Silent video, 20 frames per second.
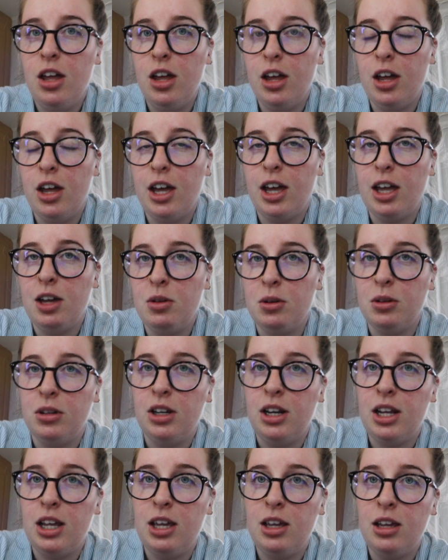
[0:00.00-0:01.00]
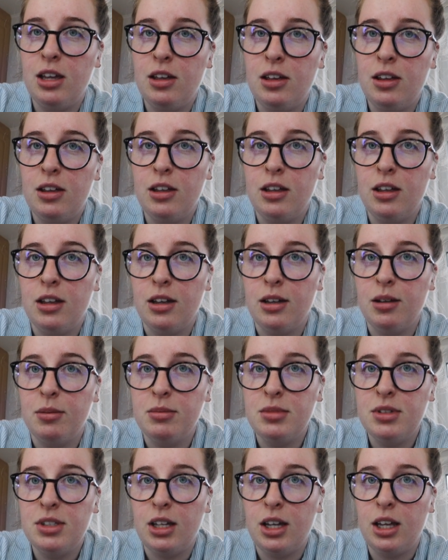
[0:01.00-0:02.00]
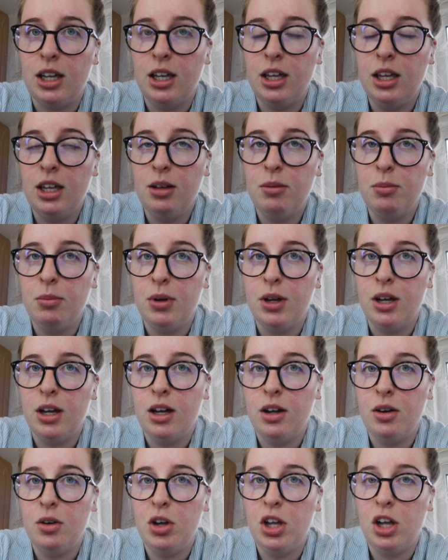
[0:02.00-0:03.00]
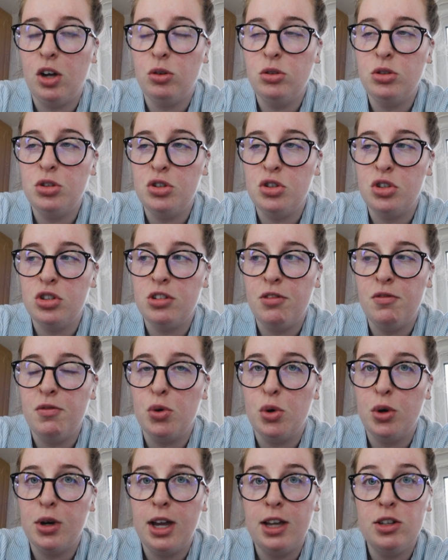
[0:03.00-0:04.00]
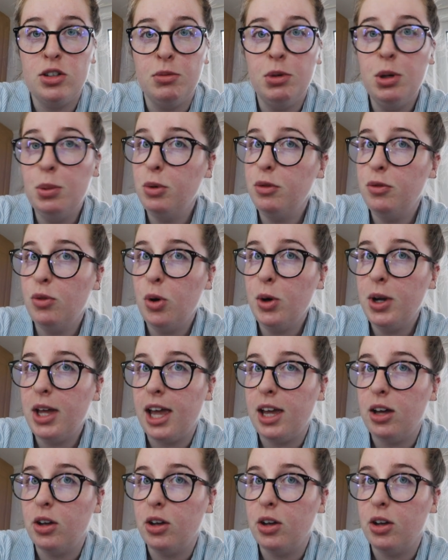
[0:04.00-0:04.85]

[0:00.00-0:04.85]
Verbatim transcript: high quality um, setting, but it also shoots in 4K, so I'm gonna put 4K